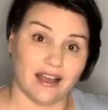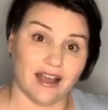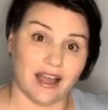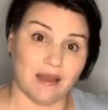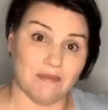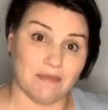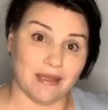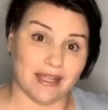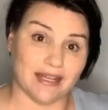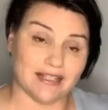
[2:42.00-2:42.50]

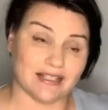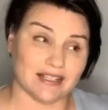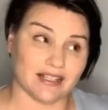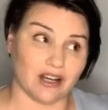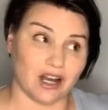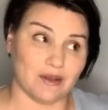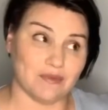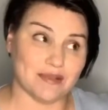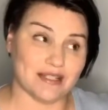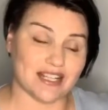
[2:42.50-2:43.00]
It means that
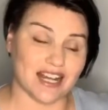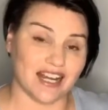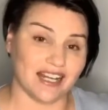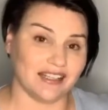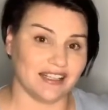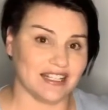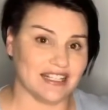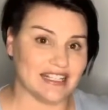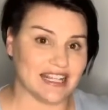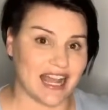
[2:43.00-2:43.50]
I'm
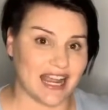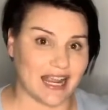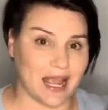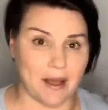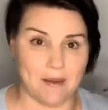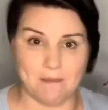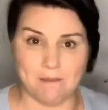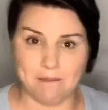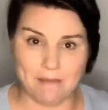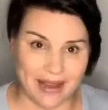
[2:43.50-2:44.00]
starting the day
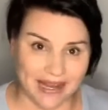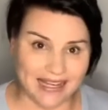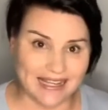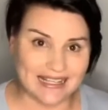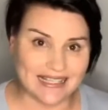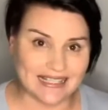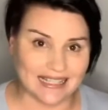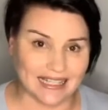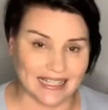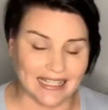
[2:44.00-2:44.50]

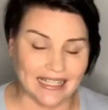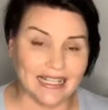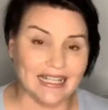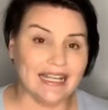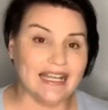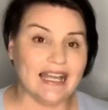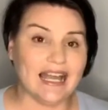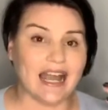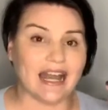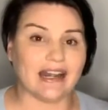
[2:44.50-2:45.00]
amazing
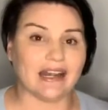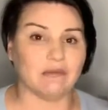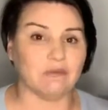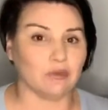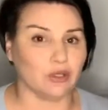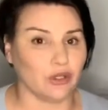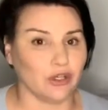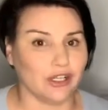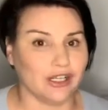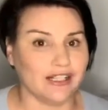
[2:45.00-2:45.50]
and I'm
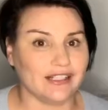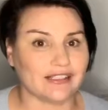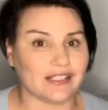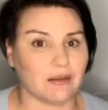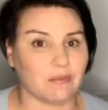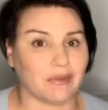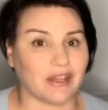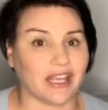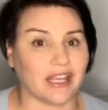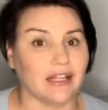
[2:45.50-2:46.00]
learning
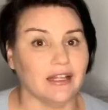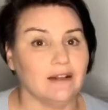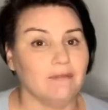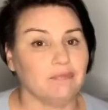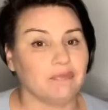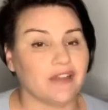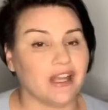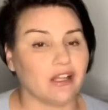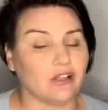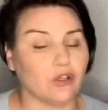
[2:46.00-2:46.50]
something.
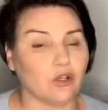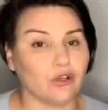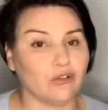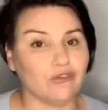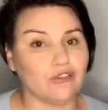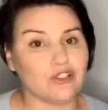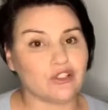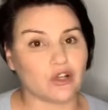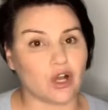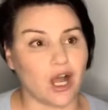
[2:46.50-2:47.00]
Now, a lot
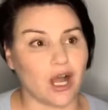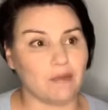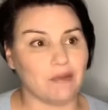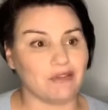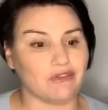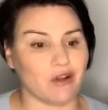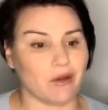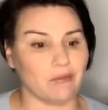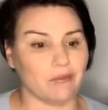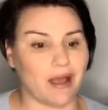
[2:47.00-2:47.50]
of the time,
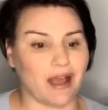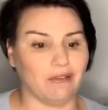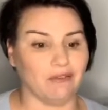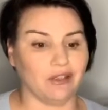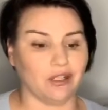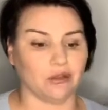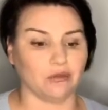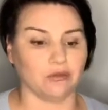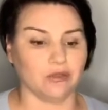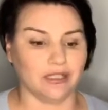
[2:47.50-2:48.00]
if I'm
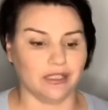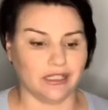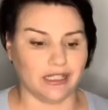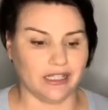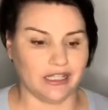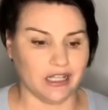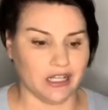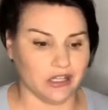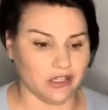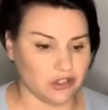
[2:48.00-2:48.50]
having a
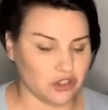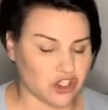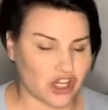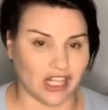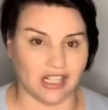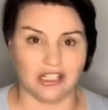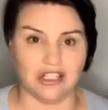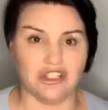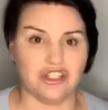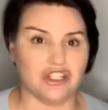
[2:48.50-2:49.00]
really
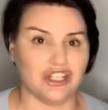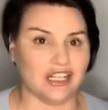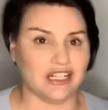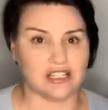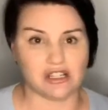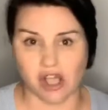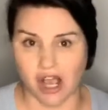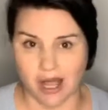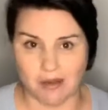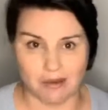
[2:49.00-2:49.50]
challenging
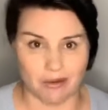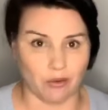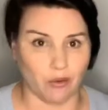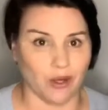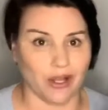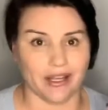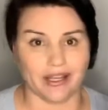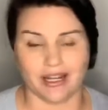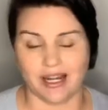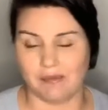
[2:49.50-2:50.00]
time at
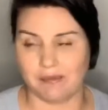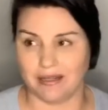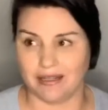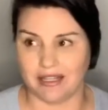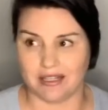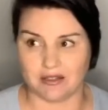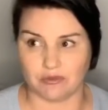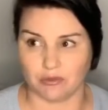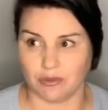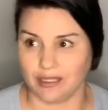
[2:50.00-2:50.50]
work and I'm in
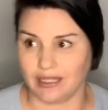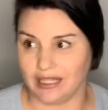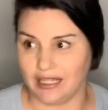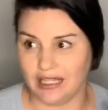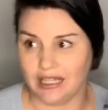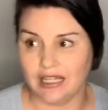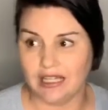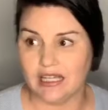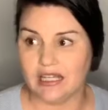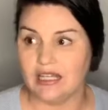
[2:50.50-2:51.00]
this
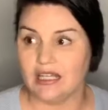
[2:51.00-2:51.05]
really,